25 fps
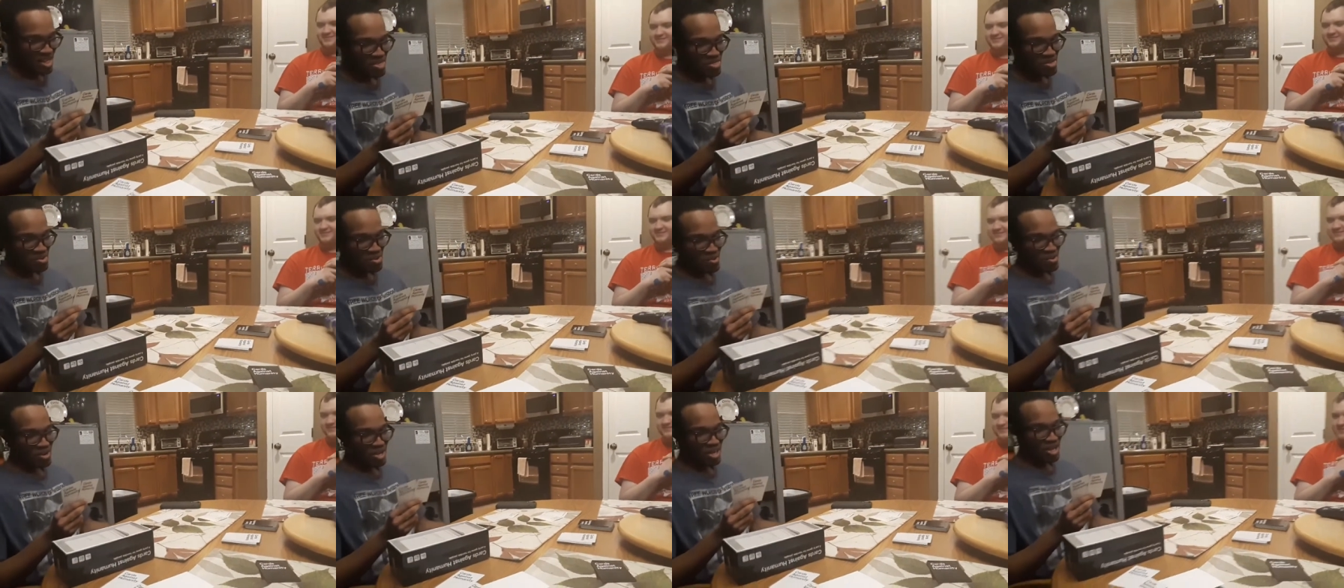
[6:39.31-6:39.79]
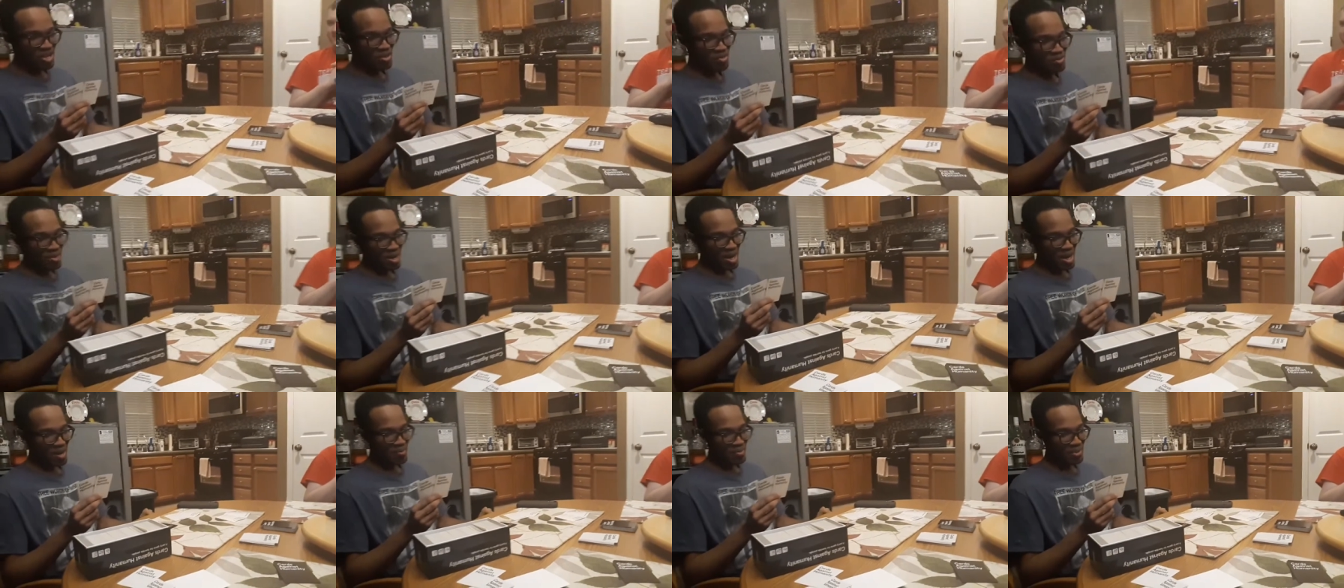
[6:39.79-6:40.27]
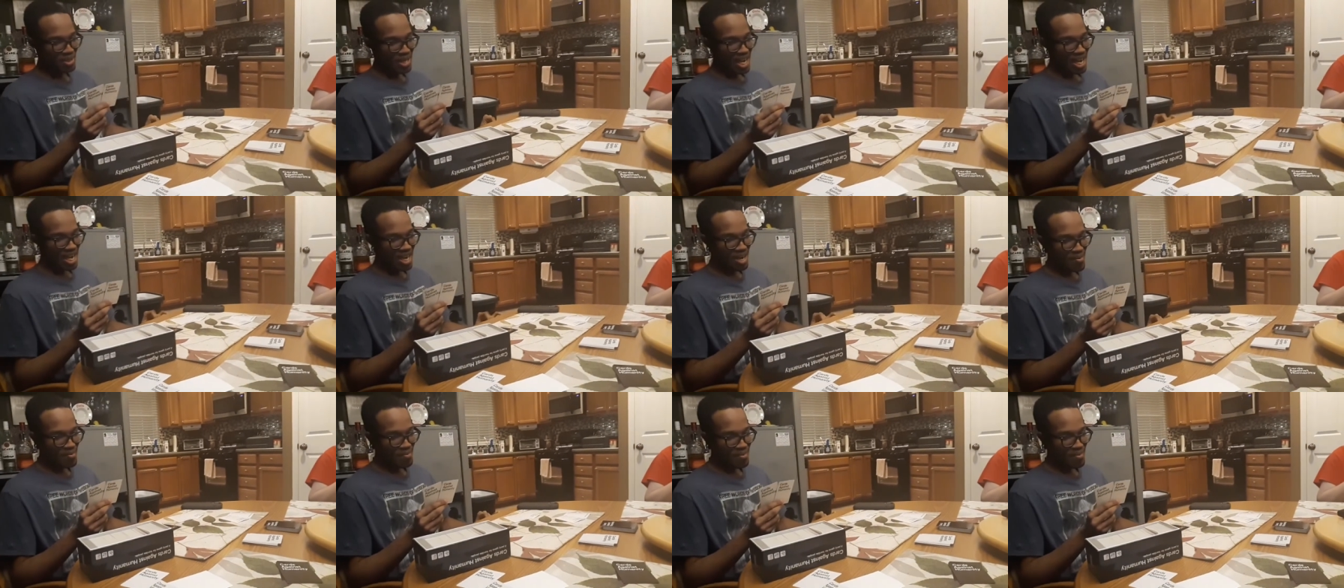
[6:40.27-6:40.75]
Throwing grapes
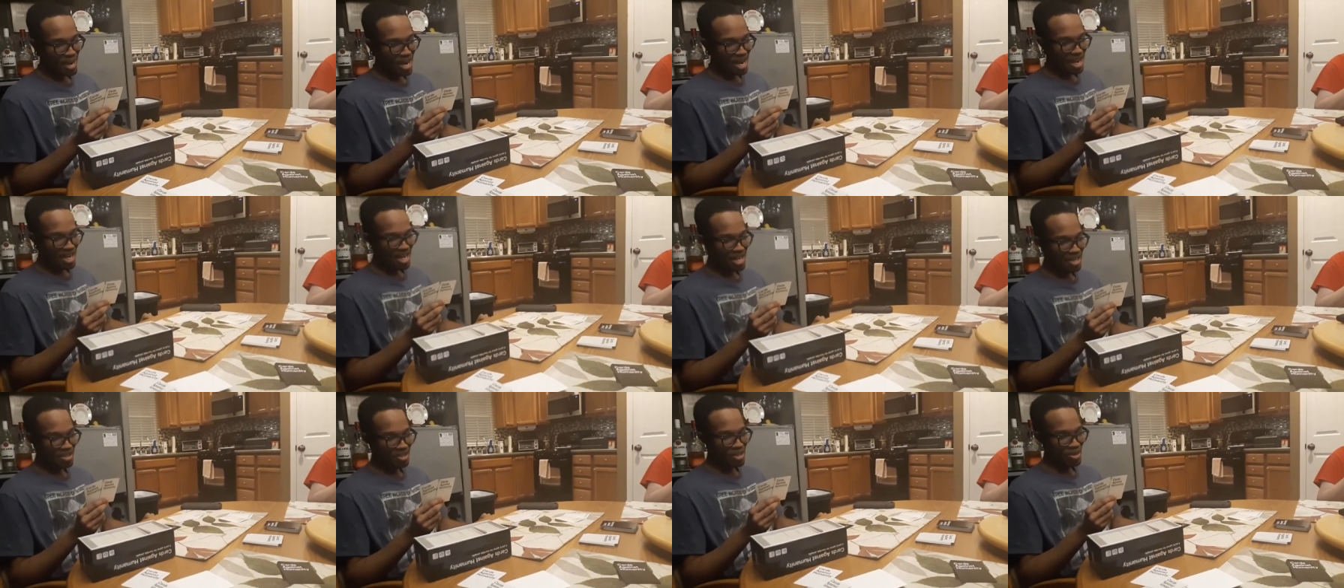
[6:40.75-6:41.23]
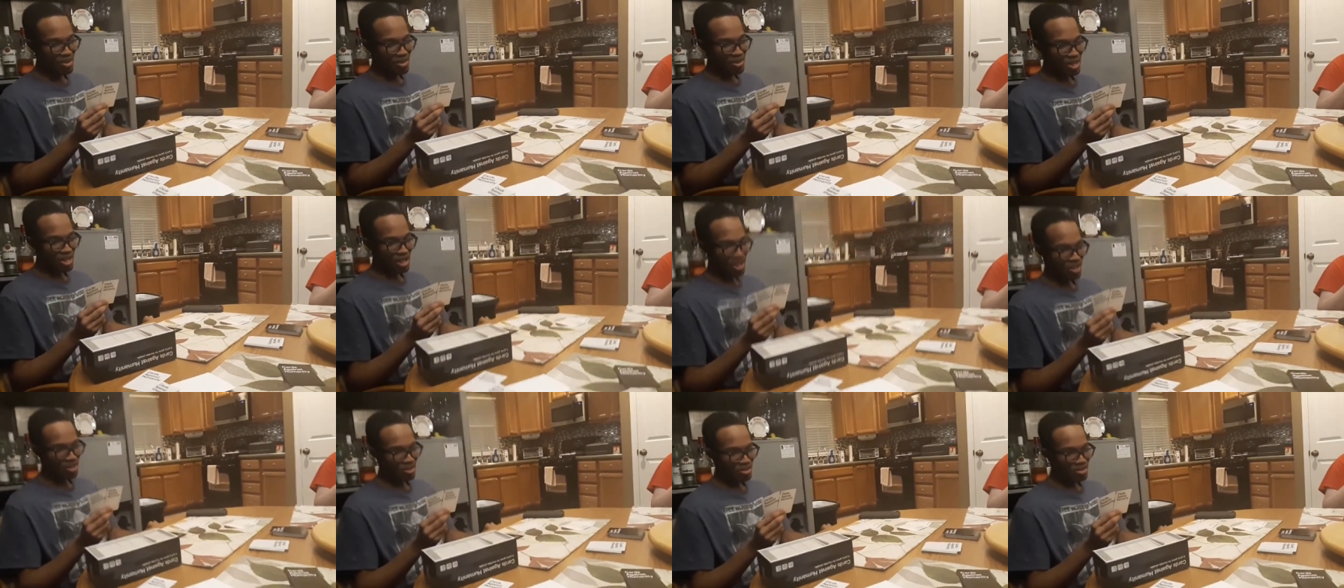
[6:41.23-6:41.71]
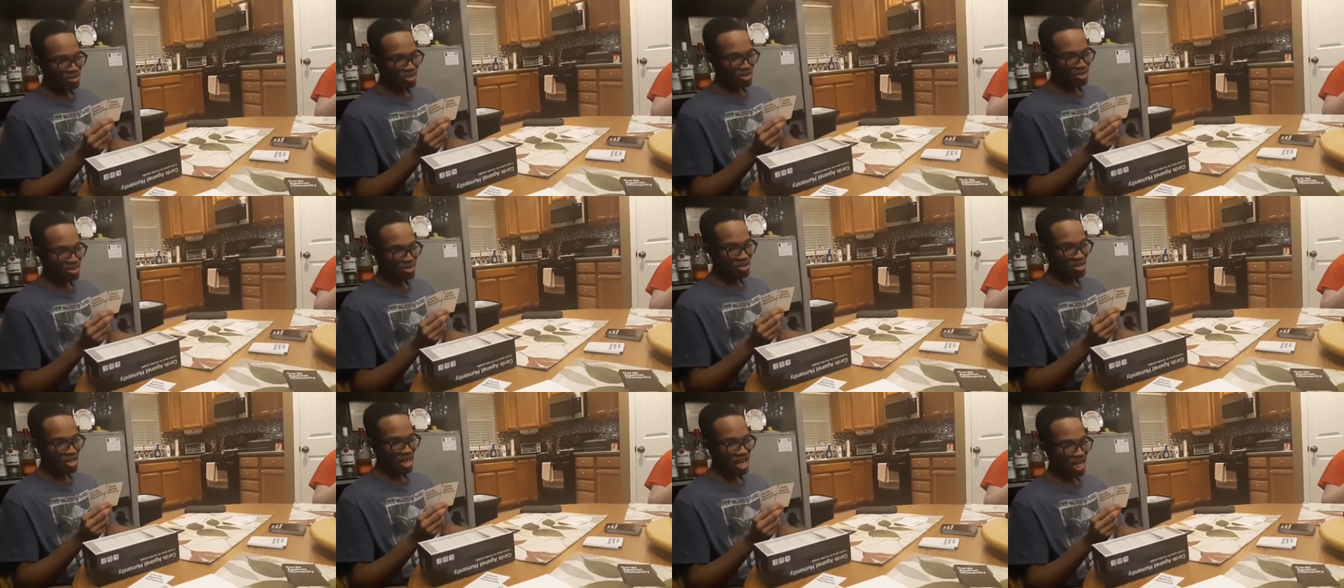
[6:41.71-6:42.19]
at a man until he loses
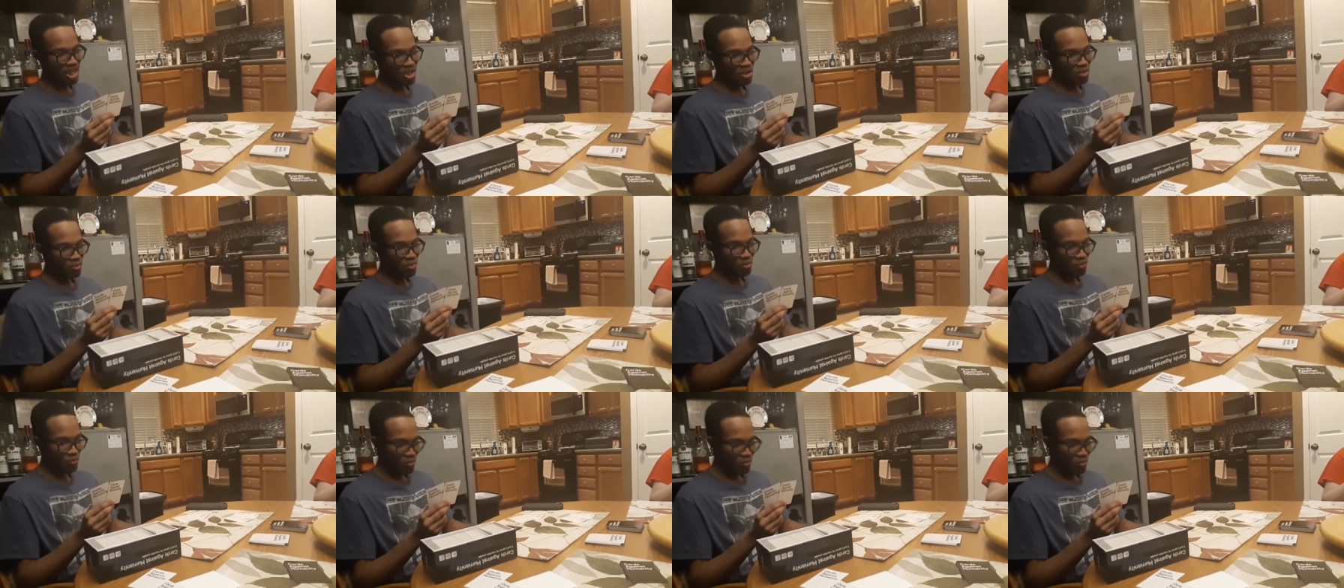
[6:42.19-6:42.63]
touch with